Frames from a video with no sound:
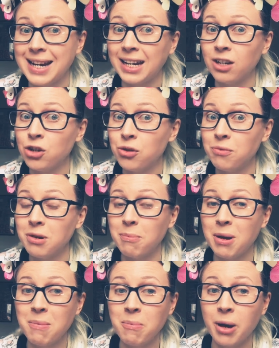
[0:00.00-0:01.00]
Can you
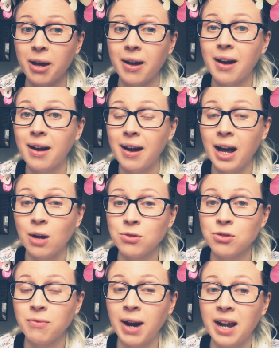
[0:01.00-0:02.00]
remember how
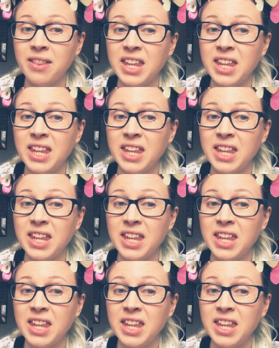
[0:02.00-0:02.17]
to write